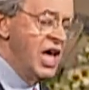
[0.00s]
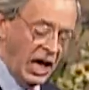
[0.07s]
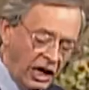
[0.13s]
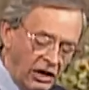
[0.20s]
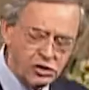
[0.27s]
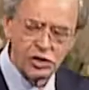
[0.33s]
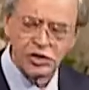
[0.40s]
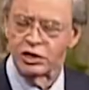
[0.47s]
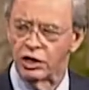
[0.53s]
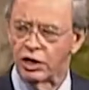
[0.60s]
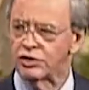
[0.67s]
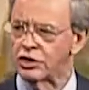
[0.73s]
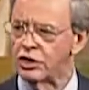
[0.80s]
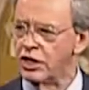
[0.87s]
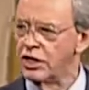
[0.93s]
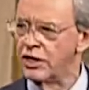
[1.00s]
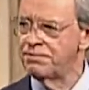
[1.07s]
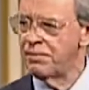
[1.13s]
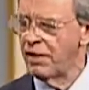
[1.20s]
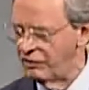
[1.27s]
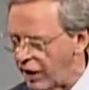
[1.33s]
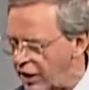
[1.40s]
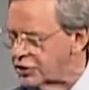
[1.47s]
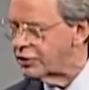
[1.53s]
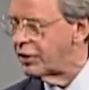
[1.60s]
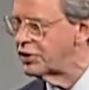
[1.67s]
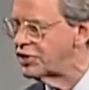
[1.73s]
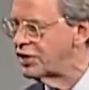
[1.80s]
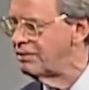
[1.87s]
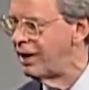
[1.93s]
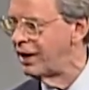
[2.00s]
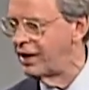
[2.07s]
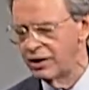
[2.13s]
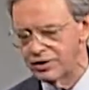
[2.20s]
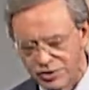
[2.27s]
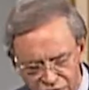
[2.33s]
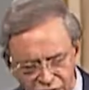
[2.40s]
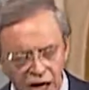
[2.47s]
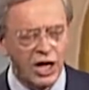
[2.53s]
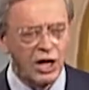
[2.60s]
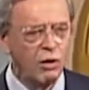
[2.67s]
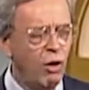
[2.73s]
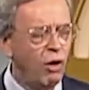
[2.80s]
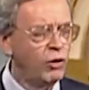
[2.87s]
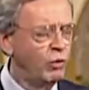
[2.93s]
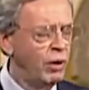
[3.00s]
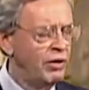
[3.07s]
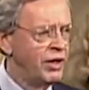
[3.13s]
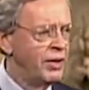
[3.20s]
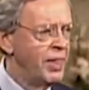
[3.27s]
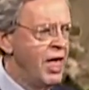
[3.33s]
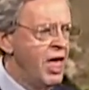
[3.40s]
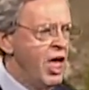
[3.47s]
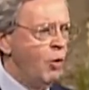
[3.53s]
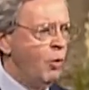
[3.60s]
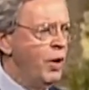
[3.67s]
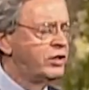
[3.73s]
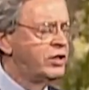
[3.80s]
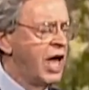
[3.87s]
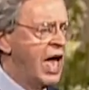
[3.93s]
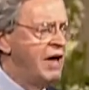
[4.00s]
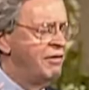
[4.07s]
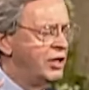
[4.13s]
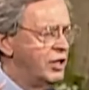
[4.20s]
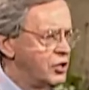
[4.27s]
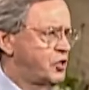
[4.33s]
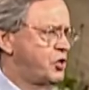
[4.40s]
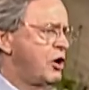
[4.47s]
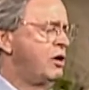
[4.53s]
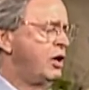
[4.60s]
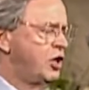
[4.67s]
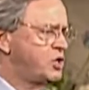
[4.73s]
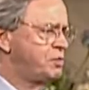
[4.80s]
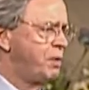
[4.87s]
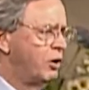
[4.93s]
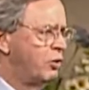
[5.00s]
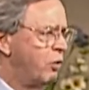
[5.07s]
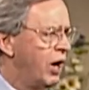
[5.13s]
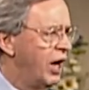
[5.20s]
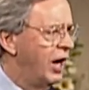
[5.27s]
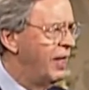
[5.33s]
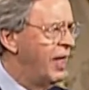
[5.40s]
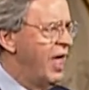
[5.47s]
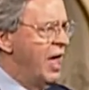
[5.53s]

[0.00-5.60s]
It just looks good, they trust somebody else, and they go on with it. We're to have a discerning spirit. Why?